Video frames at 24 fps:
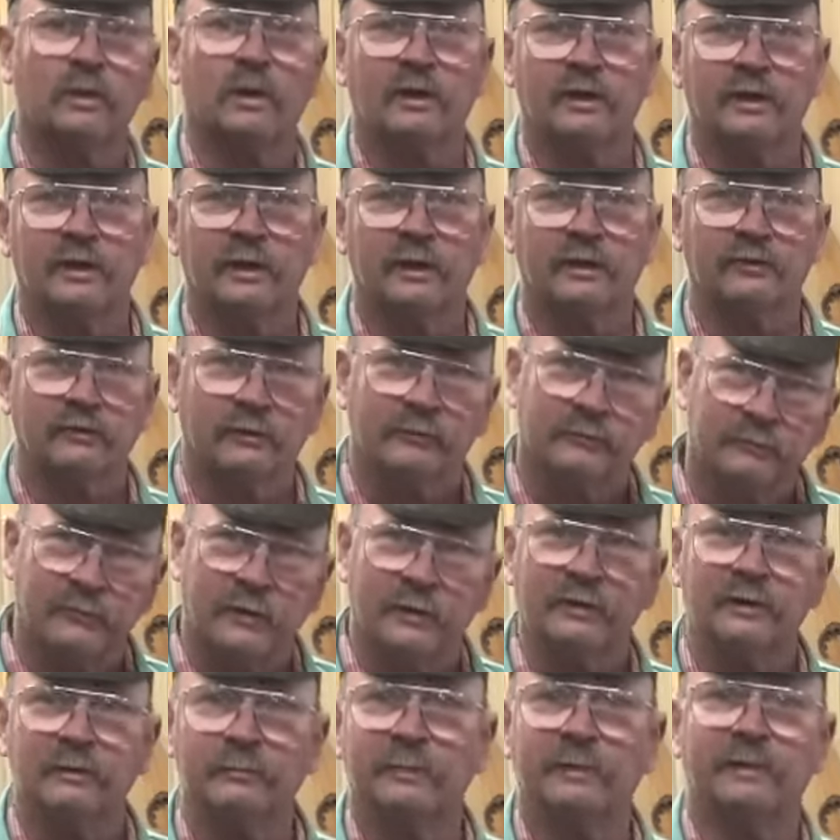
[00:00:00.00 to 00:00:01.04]
welding is a
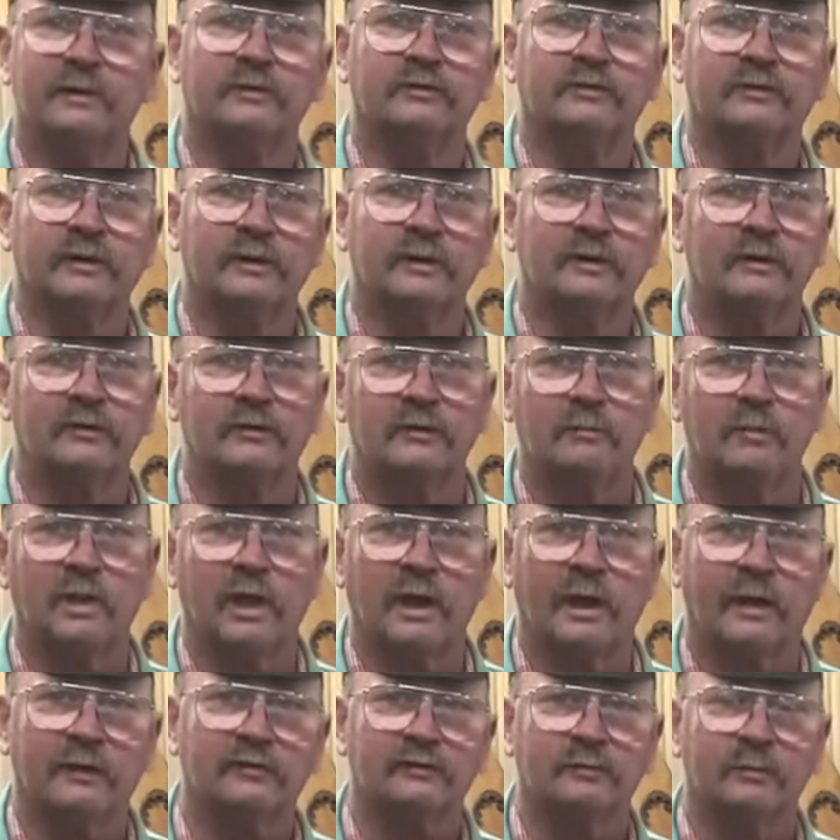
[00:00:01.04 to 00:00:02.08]
fundamental skill of the
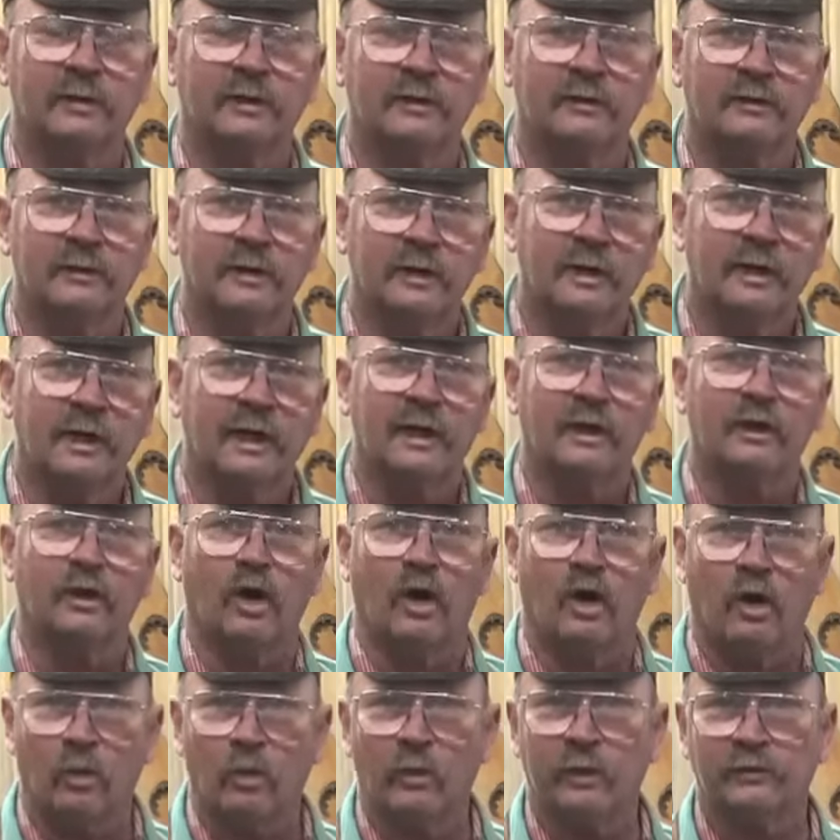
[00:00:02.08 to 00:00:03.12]
blacksmith. It
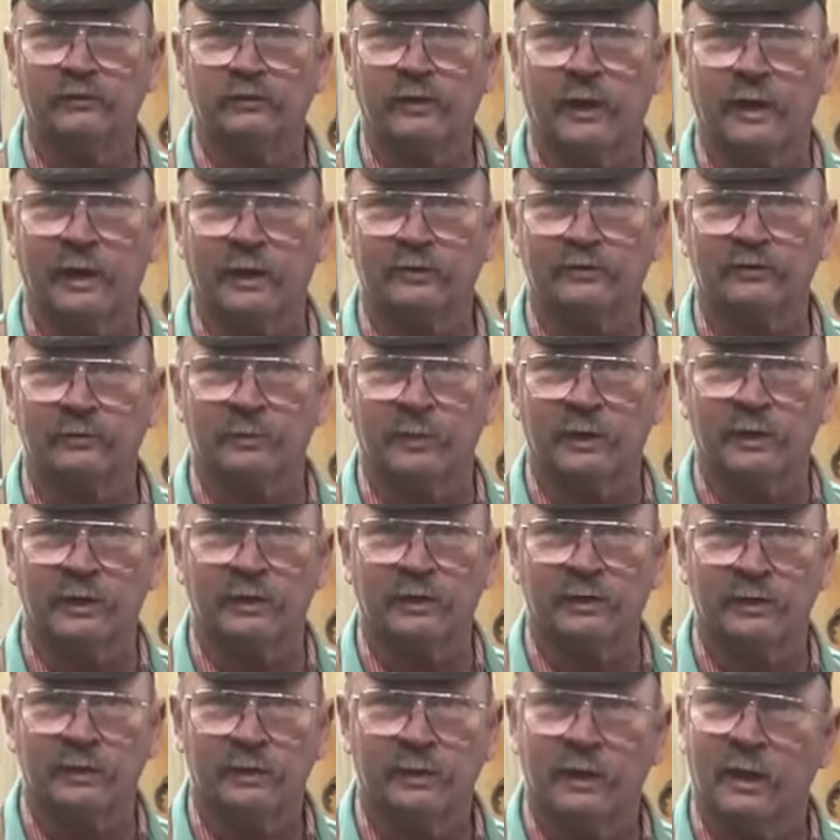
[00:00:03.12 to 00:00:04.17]
always has
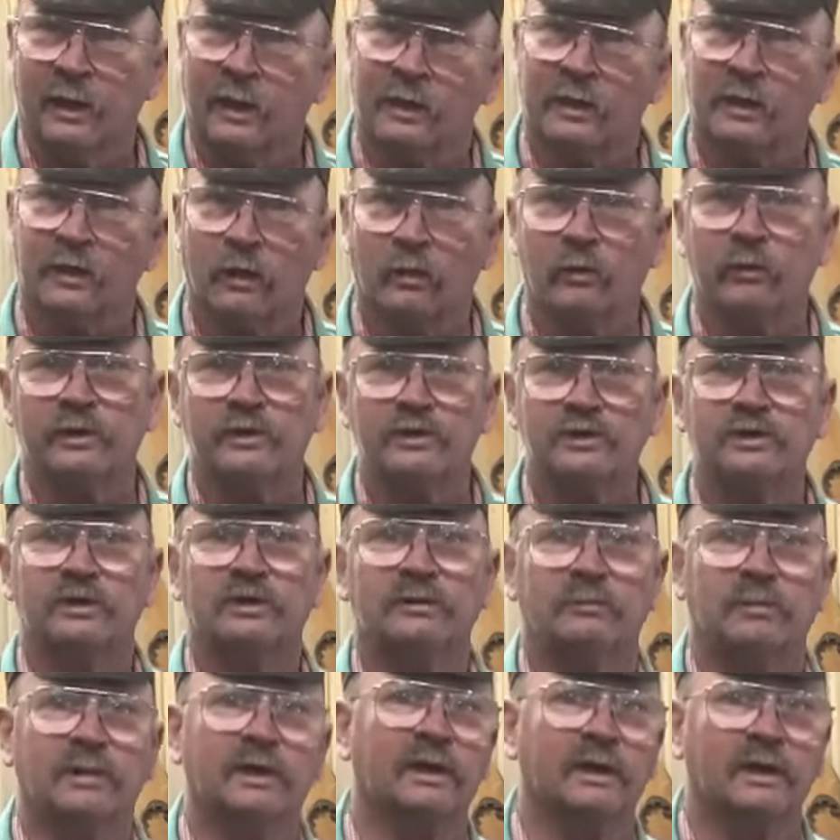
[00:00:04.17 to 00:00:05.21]
been, and it always
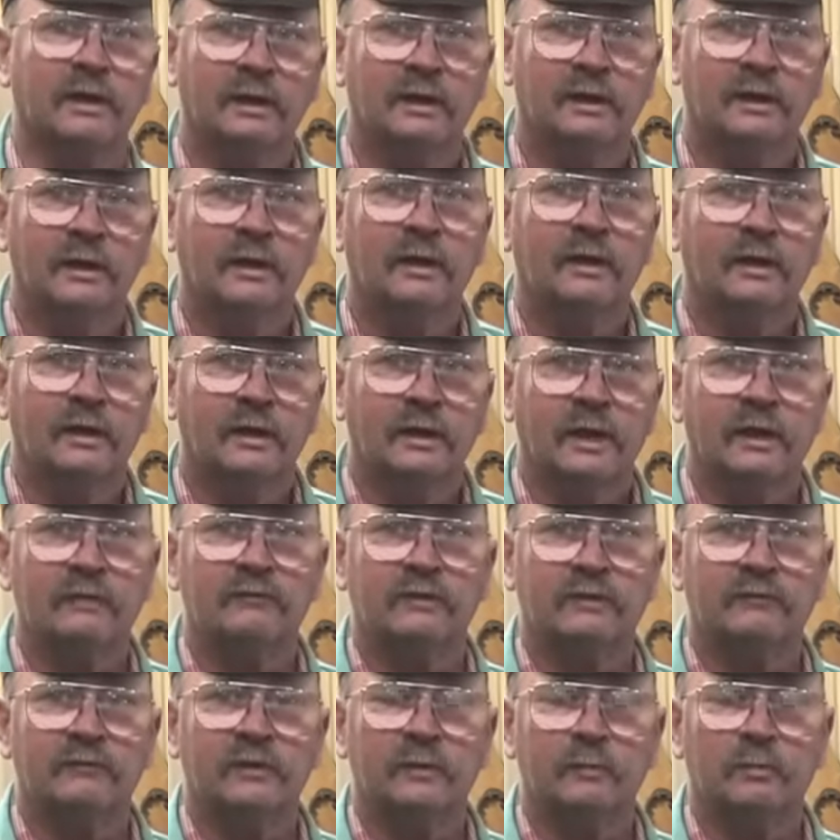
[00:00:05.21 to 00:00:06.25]
should be.
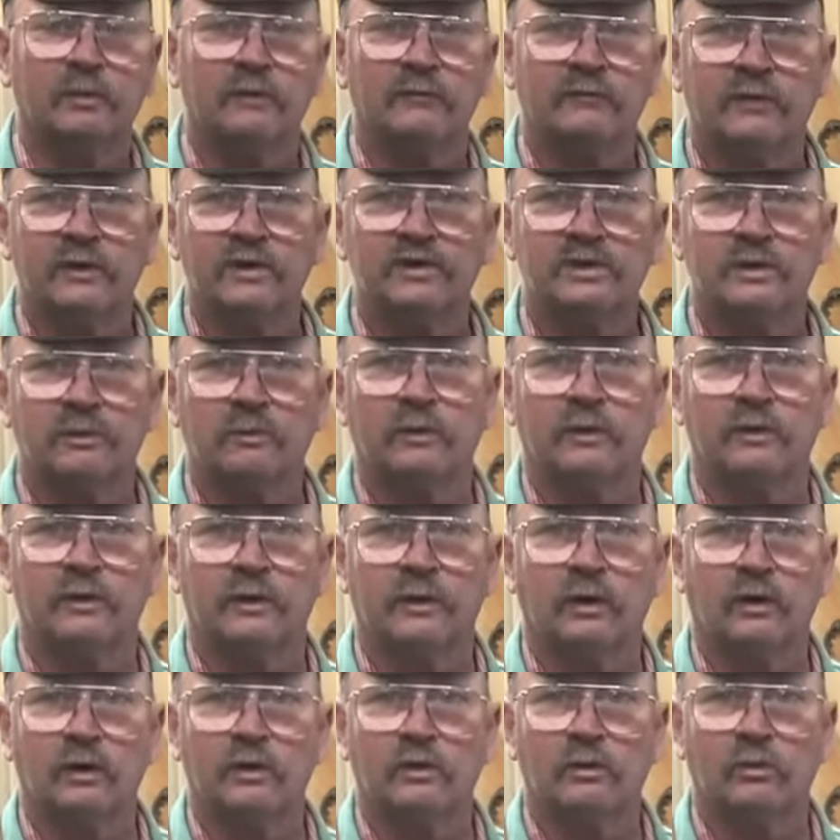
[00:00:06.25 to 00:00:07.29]
Even if you're proficient with
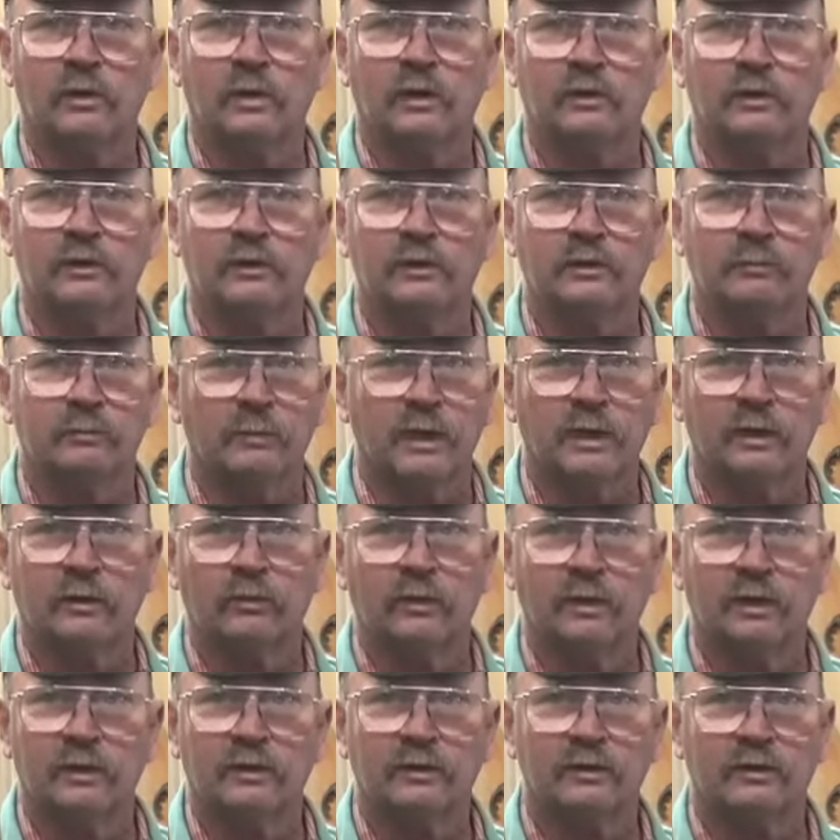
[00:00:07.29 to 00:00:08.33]
an arc welder, a MIG
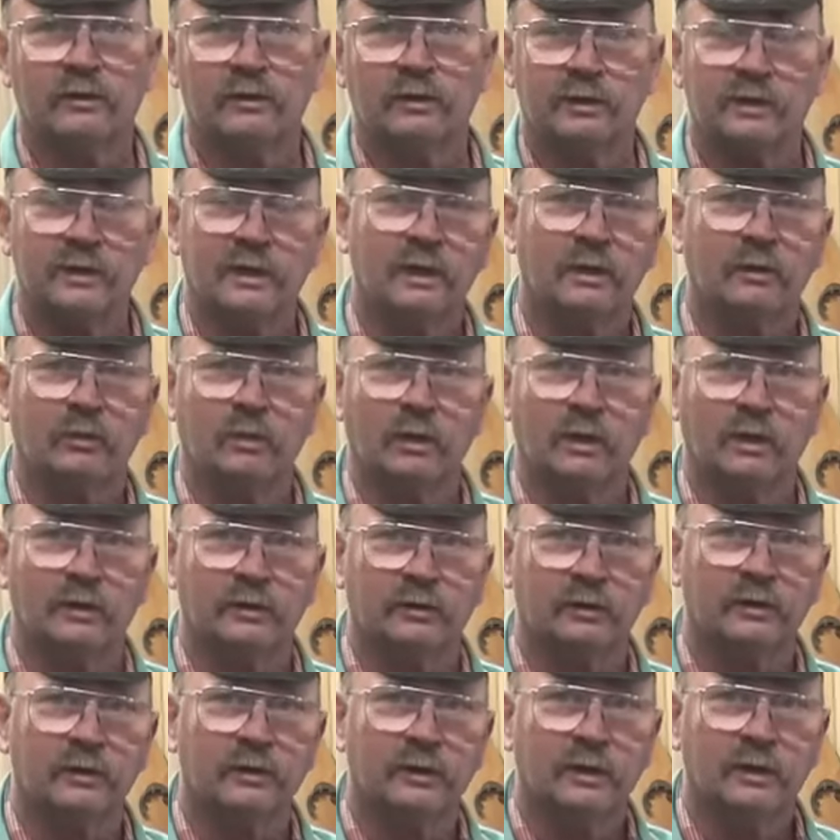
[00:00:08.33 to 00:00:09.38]
welder, or a TIG
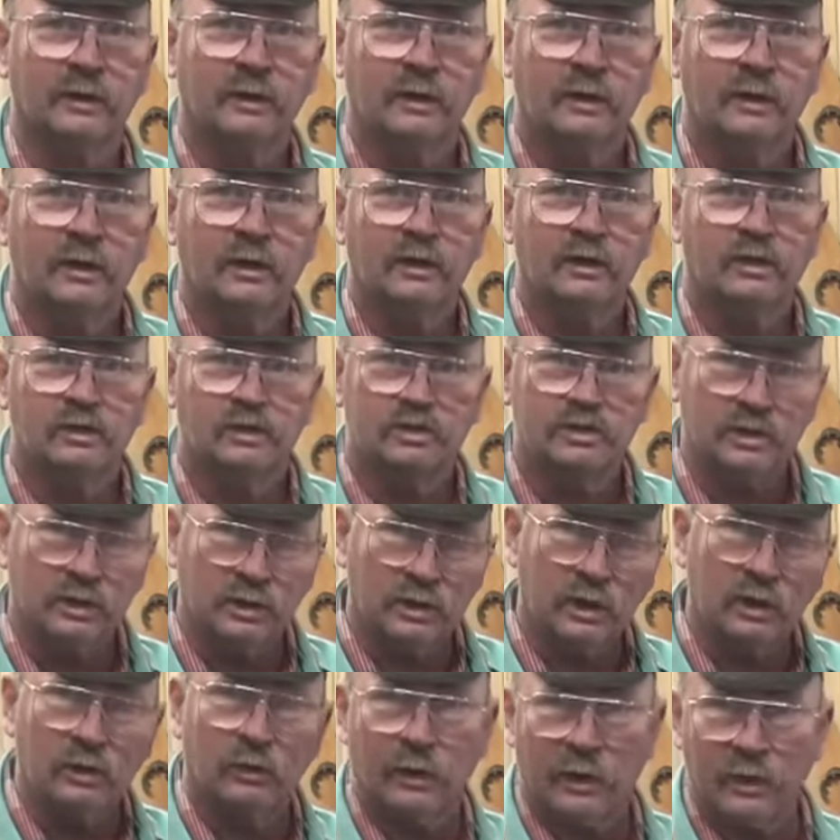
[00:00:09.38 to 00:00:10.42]
welder, you
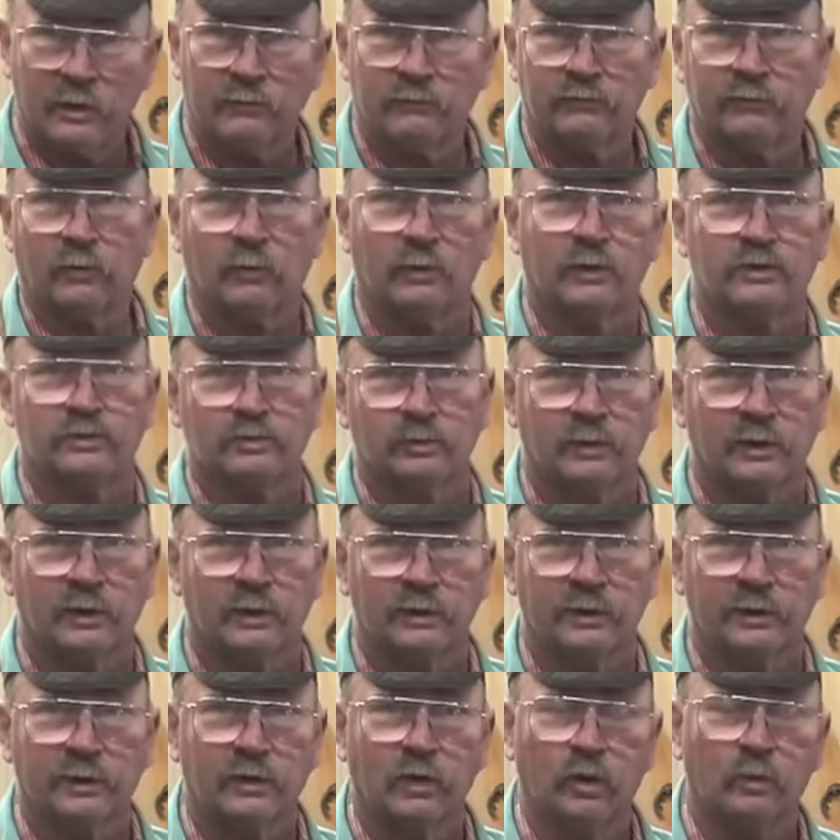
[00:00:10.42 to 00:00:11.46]
should know how to forge
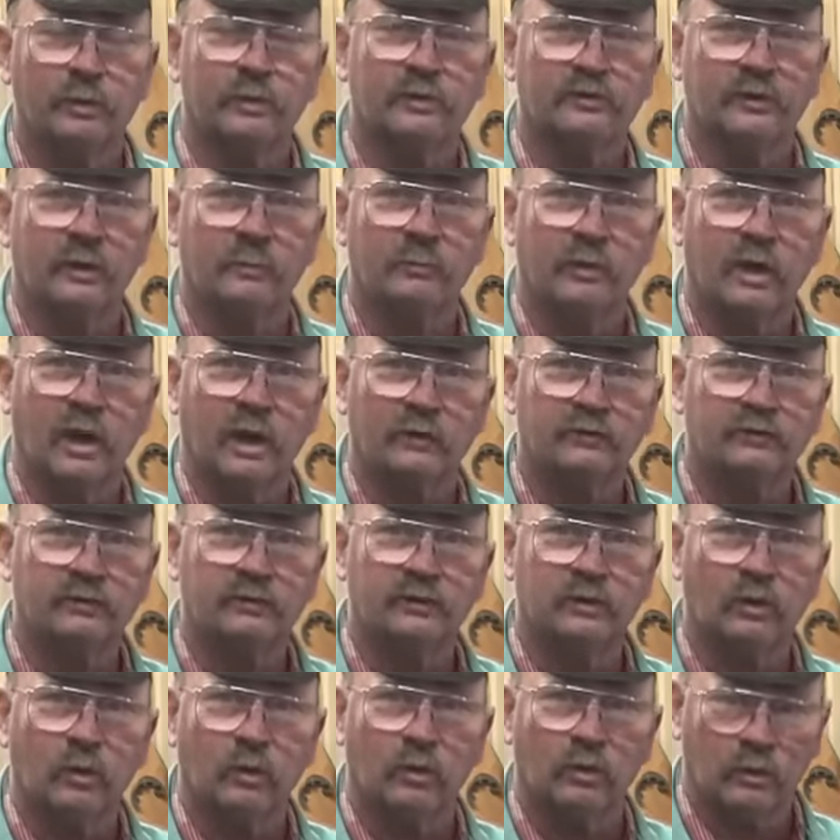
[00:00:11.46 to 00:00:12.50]
weld. It opens up lots
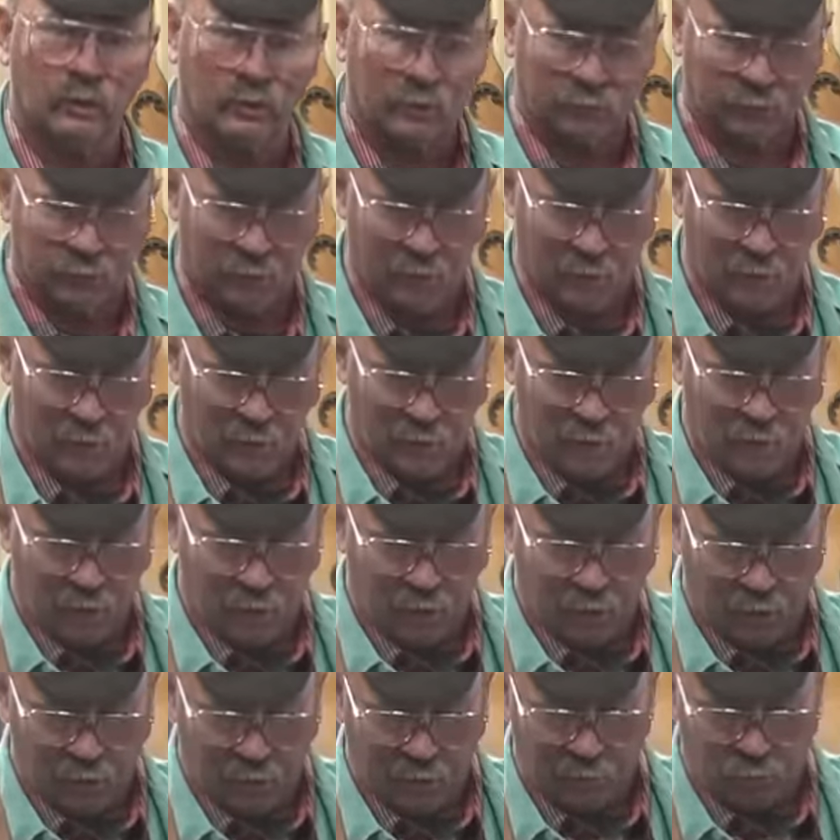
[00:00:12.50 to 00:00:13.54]
of doors
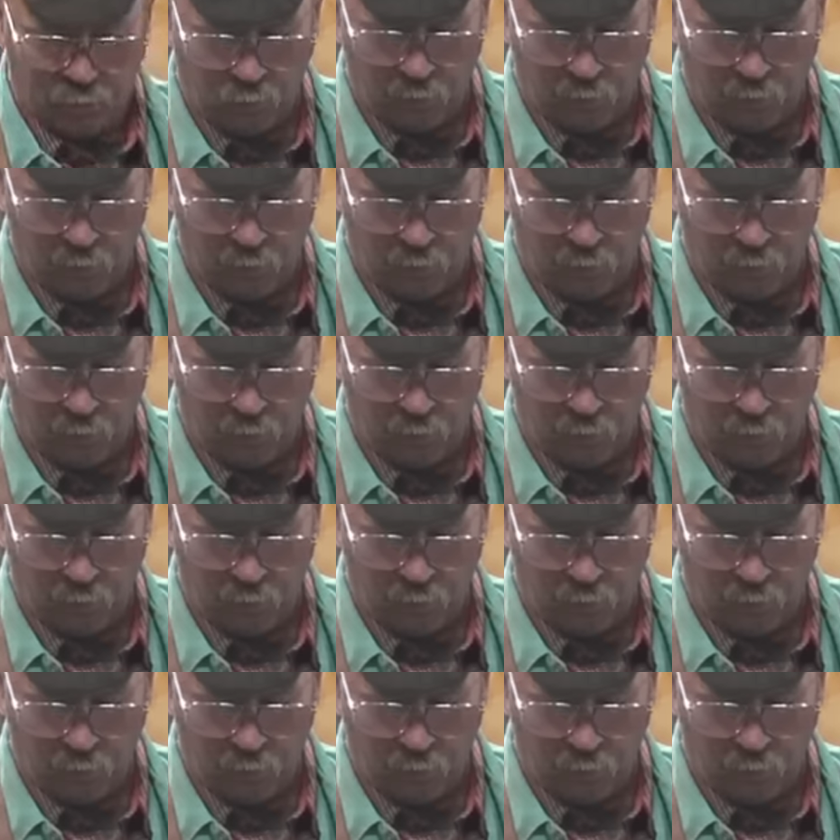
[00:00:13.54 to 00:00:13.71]
like